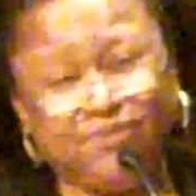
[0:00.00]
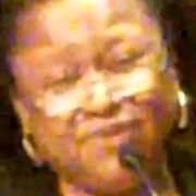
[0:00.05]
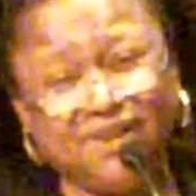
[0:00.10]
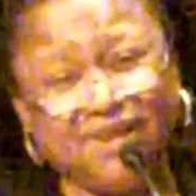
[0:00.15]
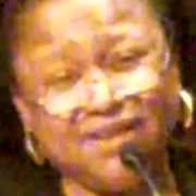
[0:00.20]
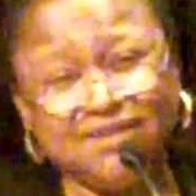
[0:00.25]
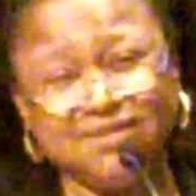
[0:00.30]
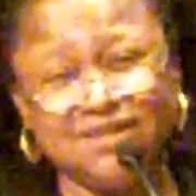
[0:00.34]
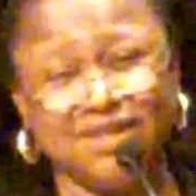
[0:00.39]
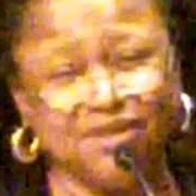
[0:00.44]

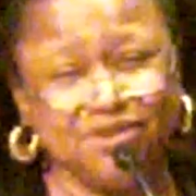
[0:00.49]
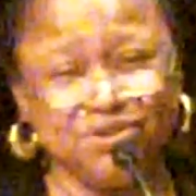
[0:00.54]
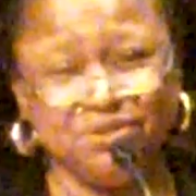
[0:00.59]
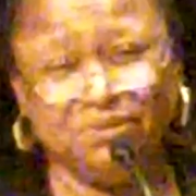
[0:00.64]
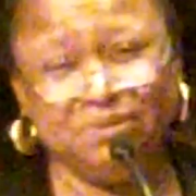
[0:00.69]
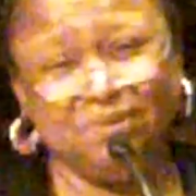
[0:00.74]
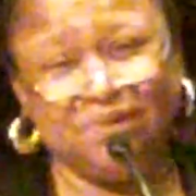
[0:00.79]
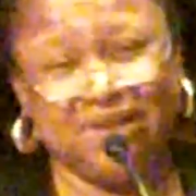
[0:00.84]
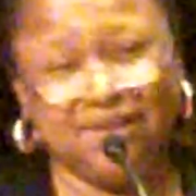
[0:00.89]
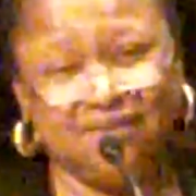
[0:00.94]
But that's not
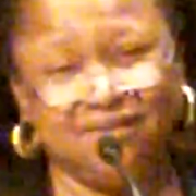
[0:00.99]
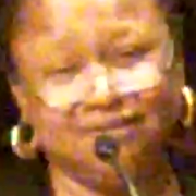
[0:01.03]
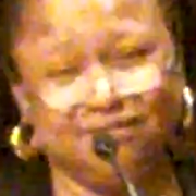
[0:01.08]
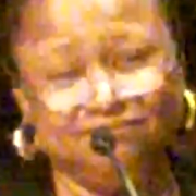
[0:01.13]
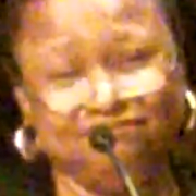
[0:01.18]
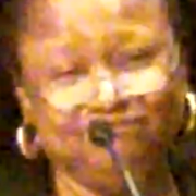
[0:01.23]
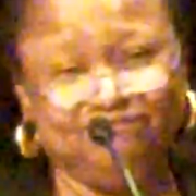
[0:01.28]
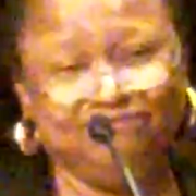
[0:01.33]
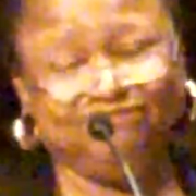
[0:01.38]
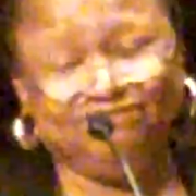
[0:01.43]
true either.
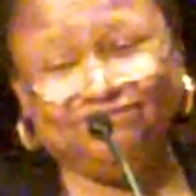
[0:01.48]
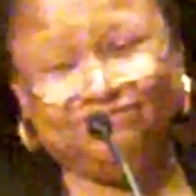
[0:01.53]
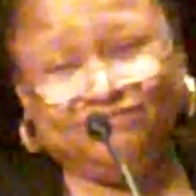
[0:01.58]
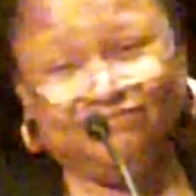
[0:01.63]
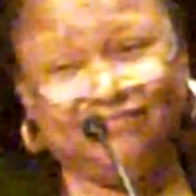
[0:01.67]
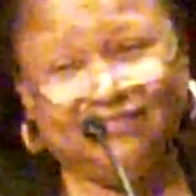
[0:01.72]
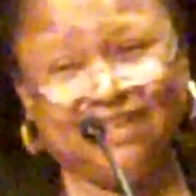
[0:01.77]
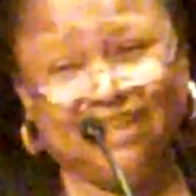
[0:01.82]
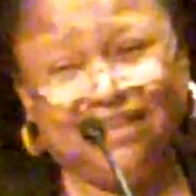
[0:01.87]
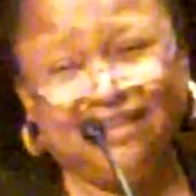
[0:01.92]

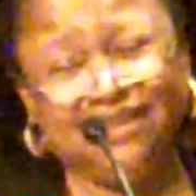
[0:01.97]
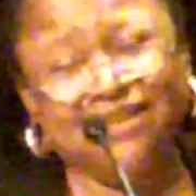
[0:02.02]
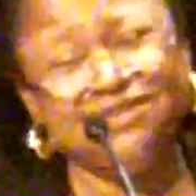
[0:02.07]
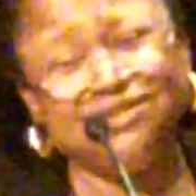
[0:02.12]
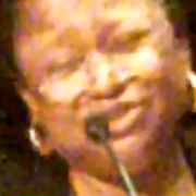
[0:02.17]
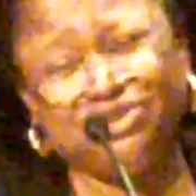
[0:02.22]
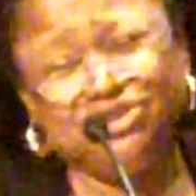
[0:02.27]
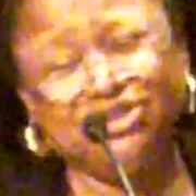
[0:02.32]
That's